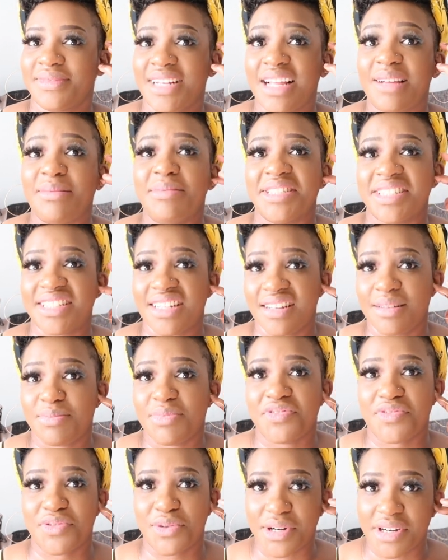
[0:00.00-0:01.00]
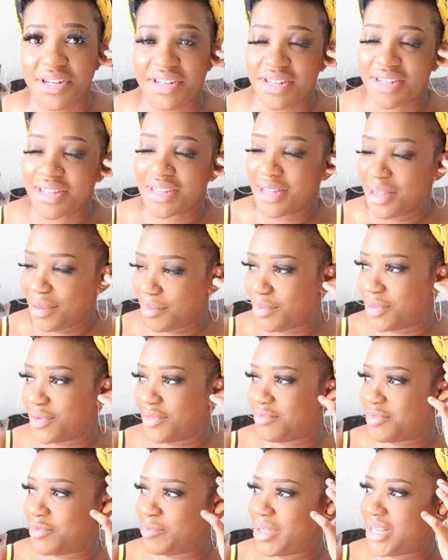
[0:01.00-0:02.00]
like me said before, I
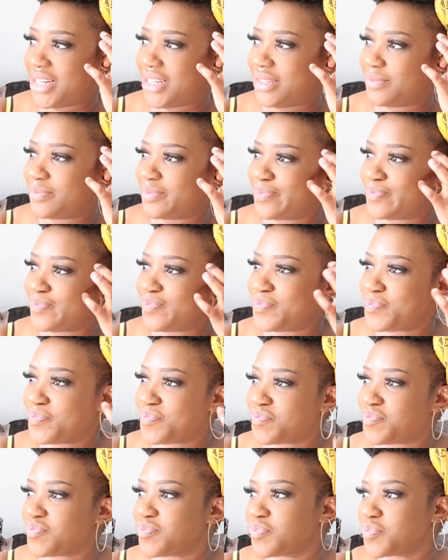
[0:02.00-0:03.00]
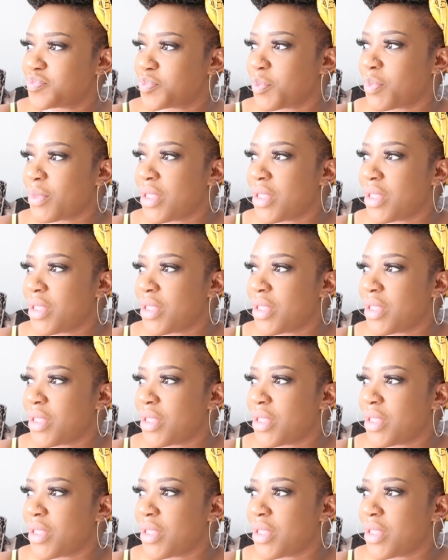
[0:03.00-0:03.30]
love my belly. Mm,